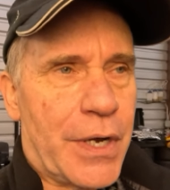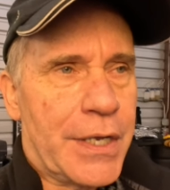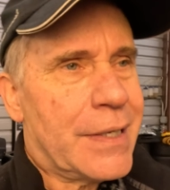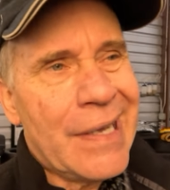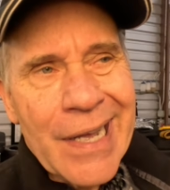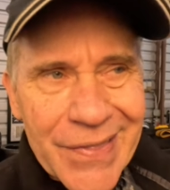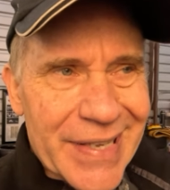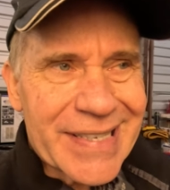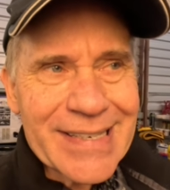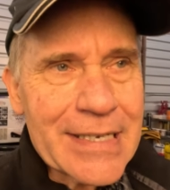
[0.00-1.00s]
right?
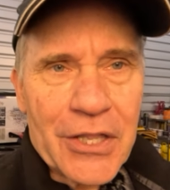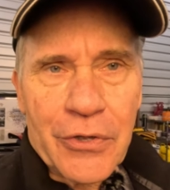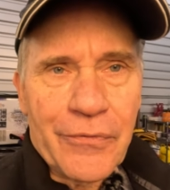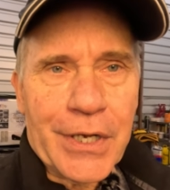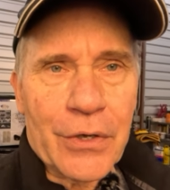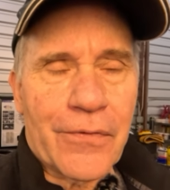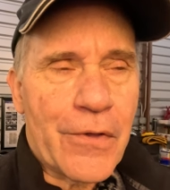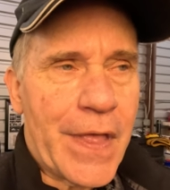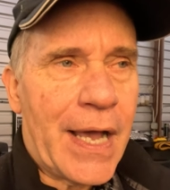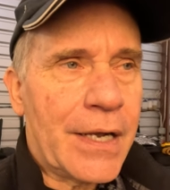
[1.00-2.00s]
This is not the video
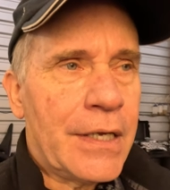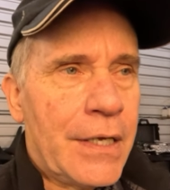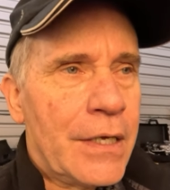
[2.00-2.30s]
for that.